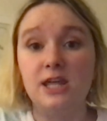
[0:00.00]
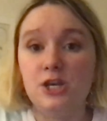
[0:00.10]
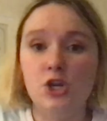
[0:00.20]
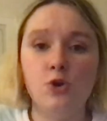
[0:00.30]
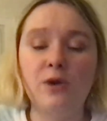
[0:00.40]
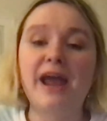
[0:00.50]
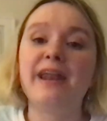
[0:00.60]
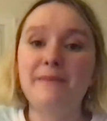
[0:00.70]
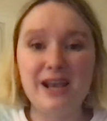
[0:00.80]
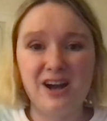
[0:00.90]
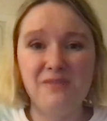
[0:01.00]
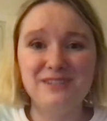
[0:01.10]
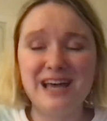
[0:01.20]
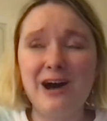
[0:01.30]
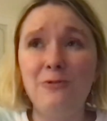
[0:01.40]
the new anime
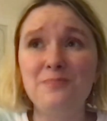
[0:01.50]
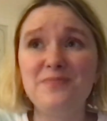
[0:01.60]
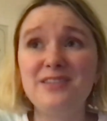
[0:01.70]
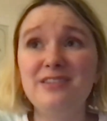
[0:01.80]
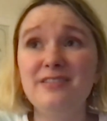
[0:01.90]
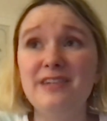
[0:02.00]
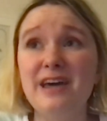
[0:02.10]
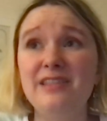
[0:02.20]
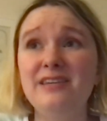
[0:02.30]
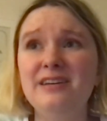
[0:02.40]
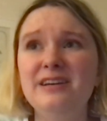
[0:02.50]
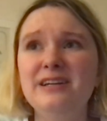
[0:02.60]
comes out, then